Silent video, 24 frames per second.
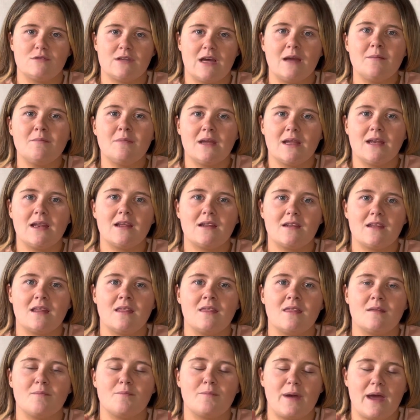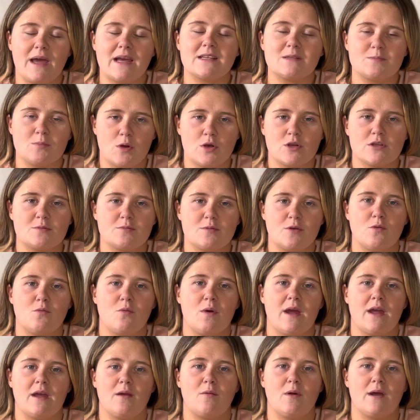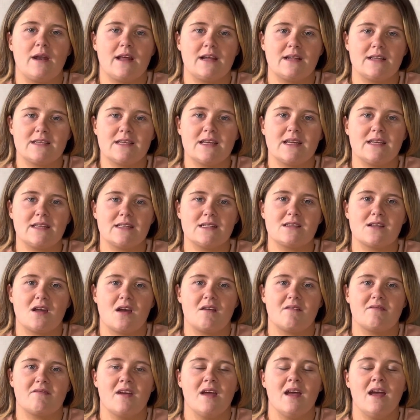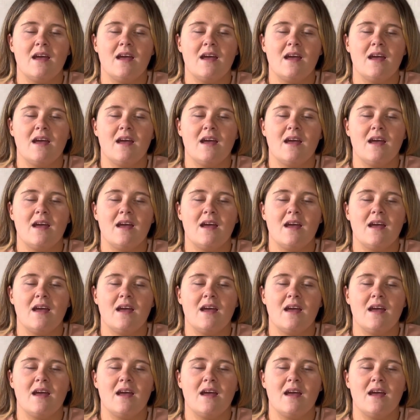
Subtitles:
I mean it in the best possible way when I say stuff.